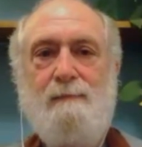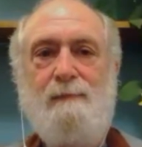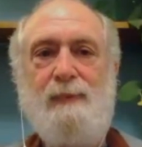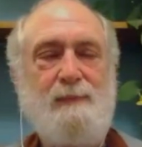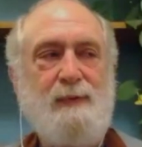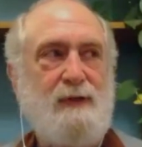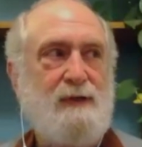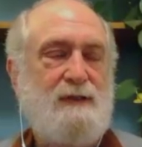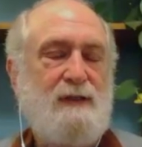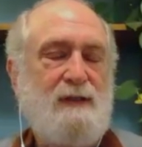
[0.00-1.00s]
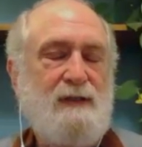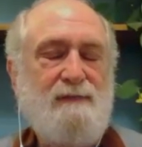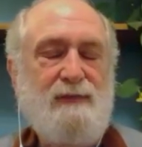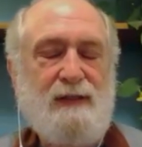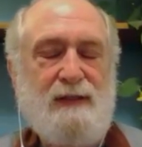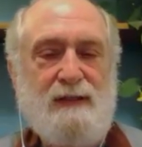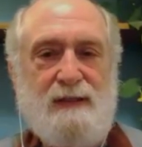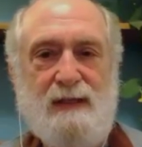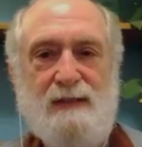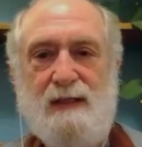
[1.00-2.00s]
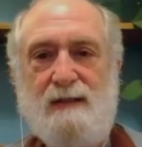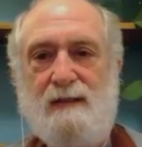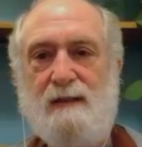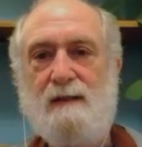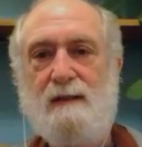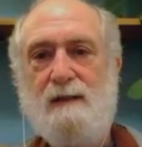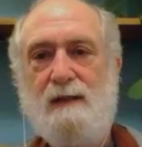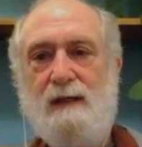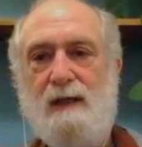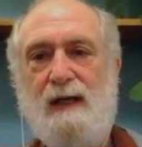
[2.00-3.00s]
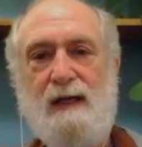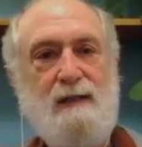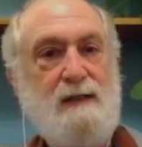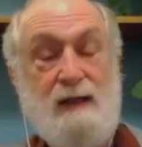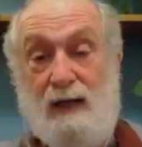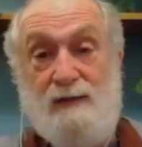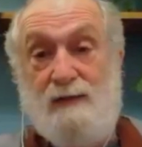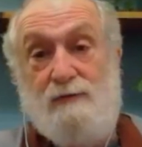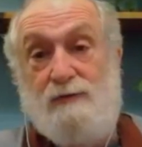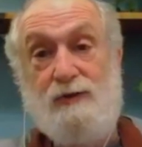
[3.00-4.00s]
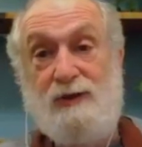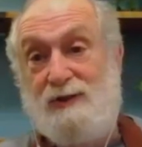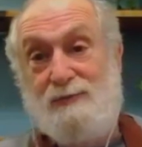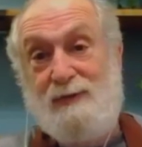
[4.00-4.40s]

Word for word: But because he lived at the Zen Center, he had no choice.